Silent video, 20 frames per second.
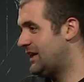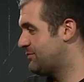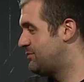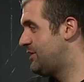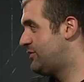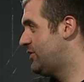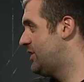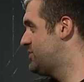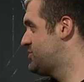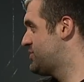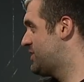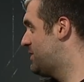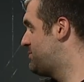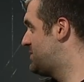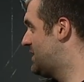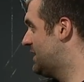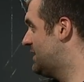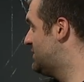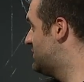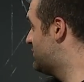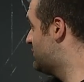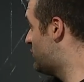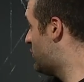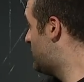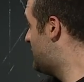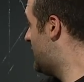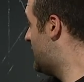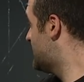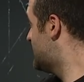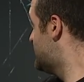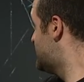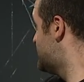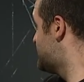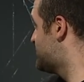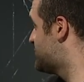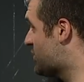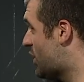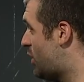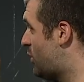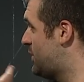mid-range type deck in this format can just
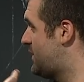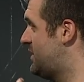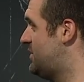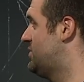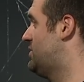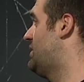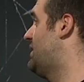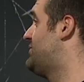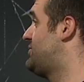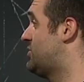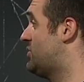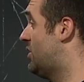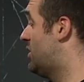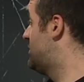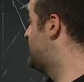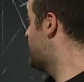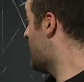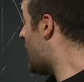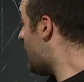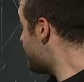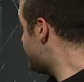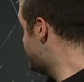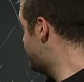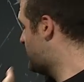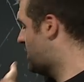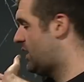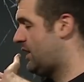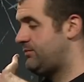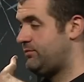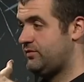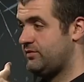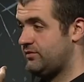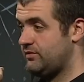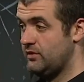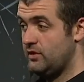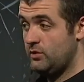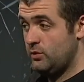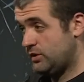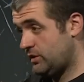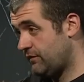start with these 11 cards, oftentimes
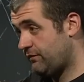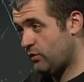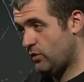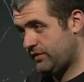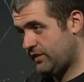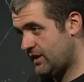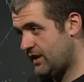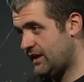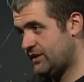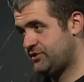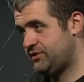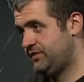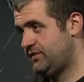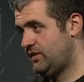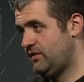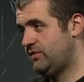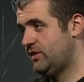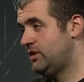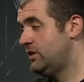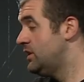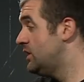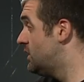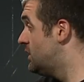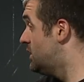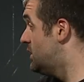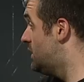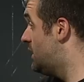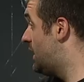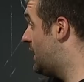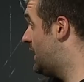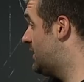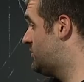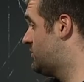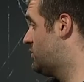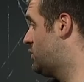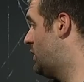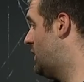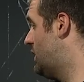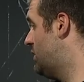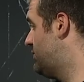with the 4th connections even, as
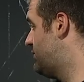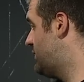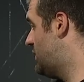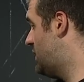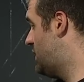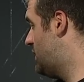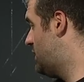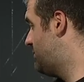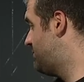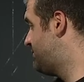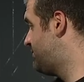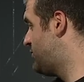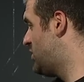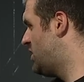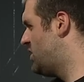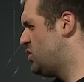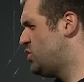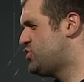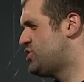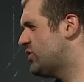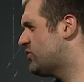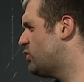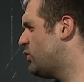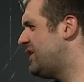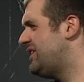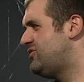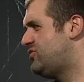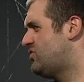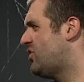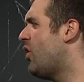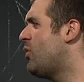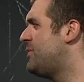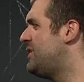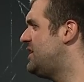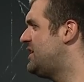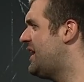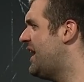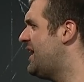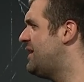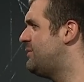12. You just win so many
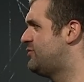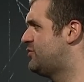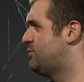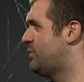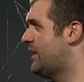games by